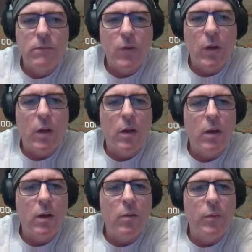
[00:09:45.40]
Where
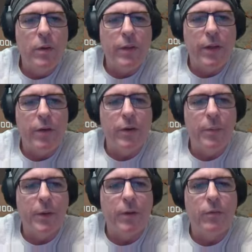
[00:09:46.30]
are they? Oh, here we
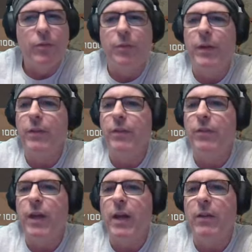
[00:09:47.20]
go. So we got these
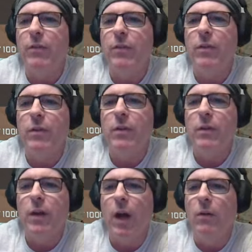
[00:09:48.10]
guys.
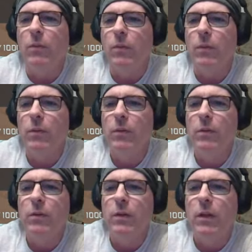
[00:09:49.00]
Oh!
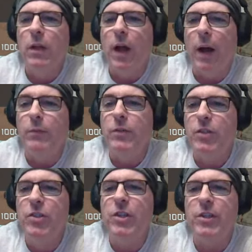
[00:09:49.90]
I was
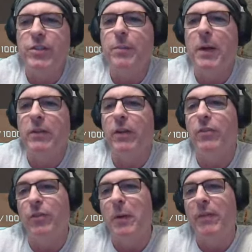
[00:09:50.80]
just about to, as a
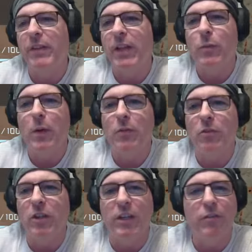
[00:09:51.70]
matter of fact, that's why I was
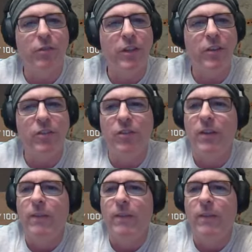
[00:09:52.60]
looking for these.